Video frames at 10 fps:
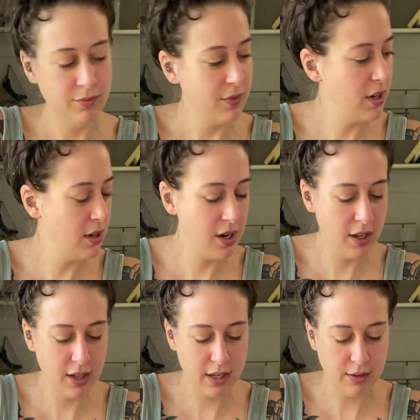All right,
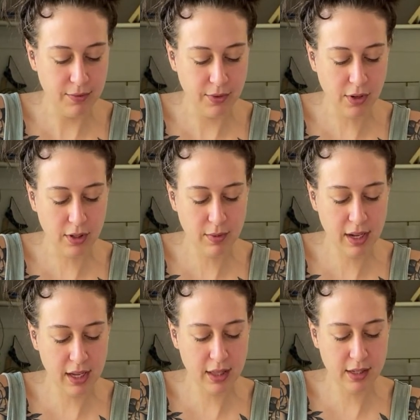as long as we can
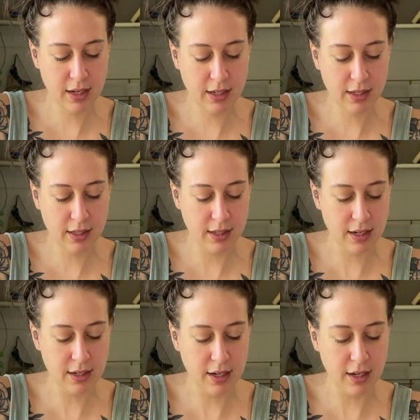get this nice and
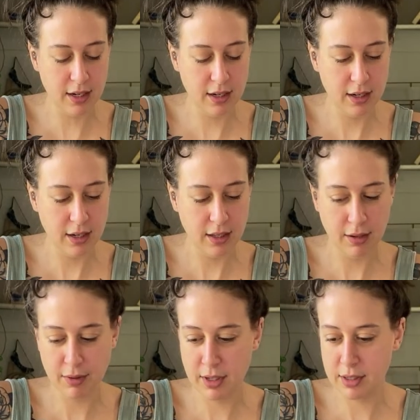centered, I think we're
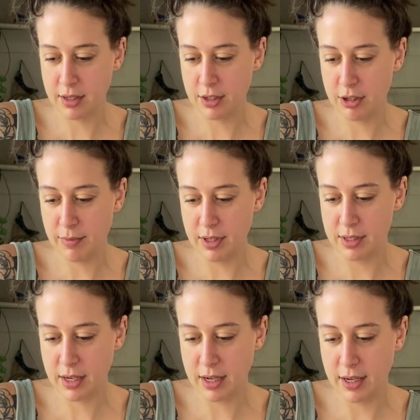gonna start trimming this
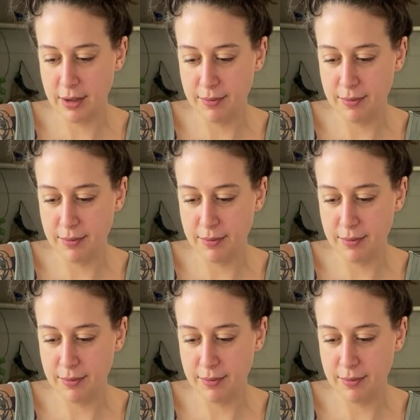guy up.